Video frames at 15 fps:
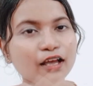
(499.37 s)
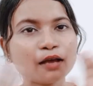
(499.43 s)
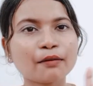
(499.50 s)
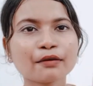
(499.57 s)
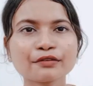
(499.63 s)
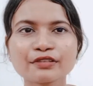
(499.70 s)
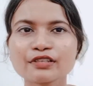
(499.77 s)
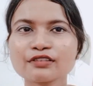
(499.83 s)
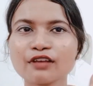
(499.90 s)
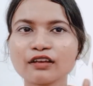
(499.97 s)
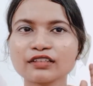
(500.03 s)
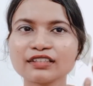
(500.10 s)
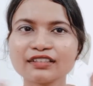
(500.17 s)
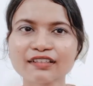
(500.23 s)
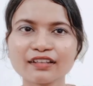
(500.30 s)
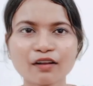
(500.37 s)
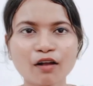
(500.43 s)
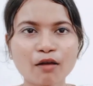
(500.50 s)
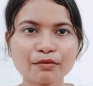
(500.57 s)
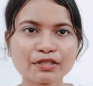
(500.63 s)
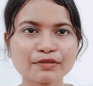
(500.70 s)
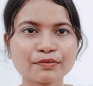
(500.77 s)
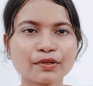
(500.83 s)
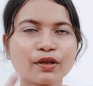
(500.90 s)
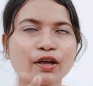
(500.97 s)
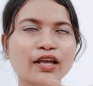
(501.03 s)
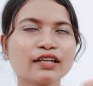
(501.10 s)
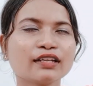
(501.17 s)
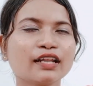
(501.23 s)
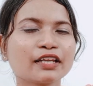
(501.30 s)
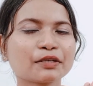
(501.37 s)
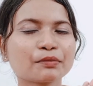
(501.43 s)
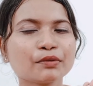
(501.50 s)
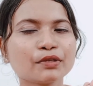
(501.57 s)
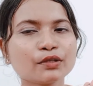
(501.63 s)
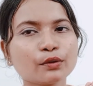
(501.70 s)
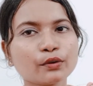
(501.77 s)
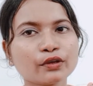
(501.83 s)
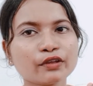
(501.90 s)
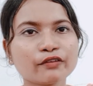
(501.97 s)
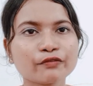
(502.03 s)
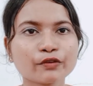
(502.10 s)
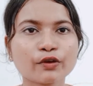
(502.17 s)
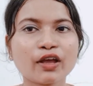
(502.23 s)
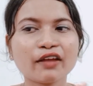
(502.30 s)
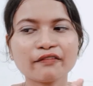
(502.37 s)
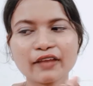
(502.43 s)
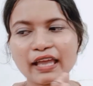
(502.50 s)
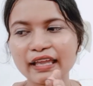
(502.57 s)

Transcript: about the song in the comments below, and let me know if you have